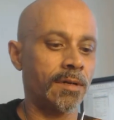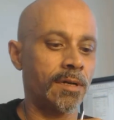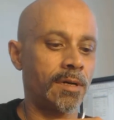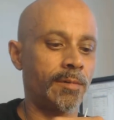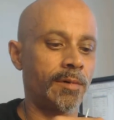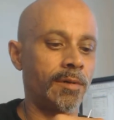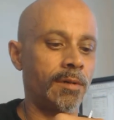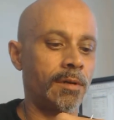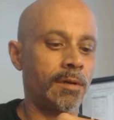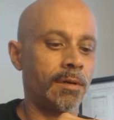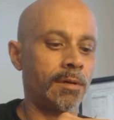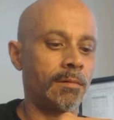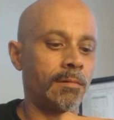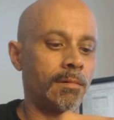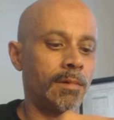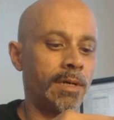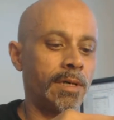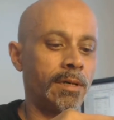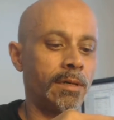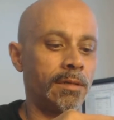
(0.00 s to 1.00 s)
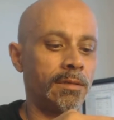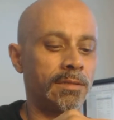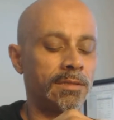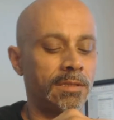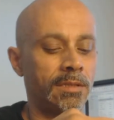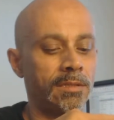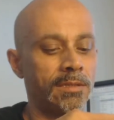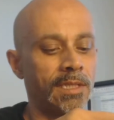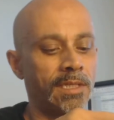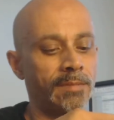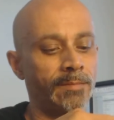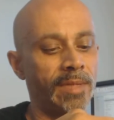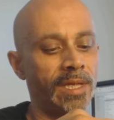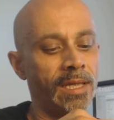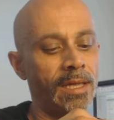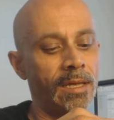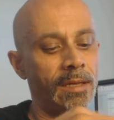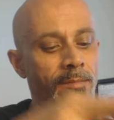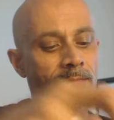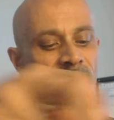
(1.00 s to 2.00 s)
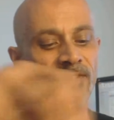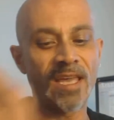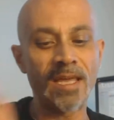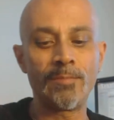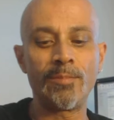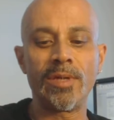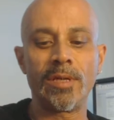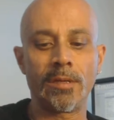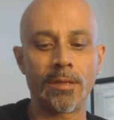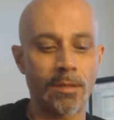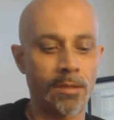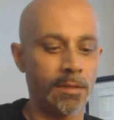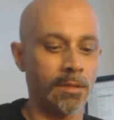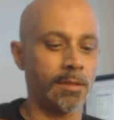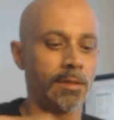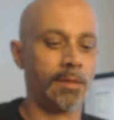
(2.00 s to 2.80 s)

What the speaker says: come a long way since I began vaping.